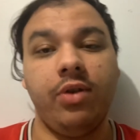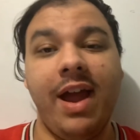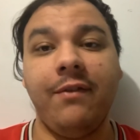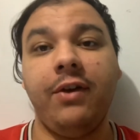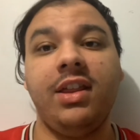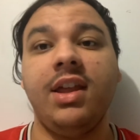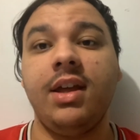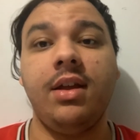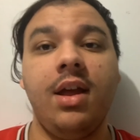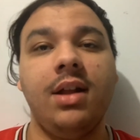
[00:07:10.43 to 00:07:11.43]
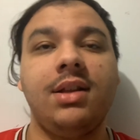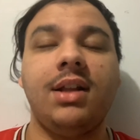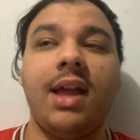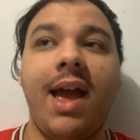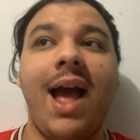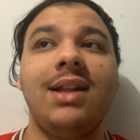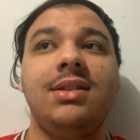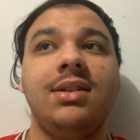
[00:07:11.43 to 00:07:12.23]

everything that they had